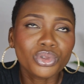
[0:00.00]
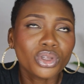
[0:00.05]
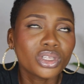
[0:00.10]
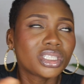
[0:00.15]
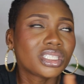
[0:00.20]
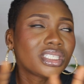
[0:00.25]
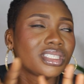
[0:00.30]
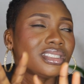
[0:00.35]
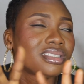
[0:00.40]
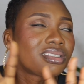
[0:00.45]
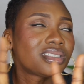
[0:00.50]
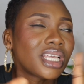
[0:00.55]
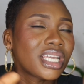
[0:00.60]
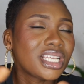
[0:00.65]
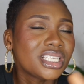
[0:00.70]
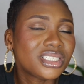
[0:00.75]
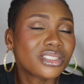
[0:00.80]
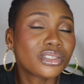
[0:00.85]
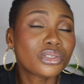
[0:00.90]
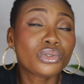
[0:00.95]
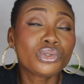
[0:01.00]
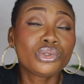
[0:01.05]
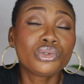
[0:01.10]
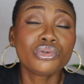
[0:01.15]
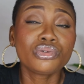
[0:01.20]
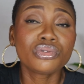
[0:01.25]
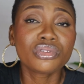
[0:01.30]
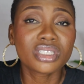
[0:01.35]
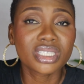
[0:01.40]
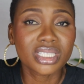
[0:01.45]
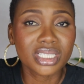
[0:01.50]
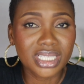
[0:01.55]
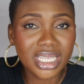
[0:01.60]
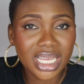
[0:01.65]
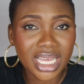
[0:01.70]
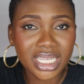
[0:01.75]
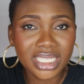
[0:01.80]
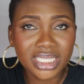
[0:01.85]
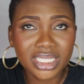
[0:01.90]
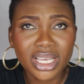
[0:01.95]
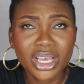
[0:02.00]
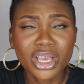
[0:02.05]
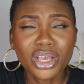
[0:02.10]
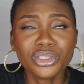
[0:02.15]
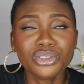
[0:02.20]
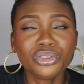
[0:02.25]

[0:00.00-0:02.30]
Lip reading: not a stench, a good scent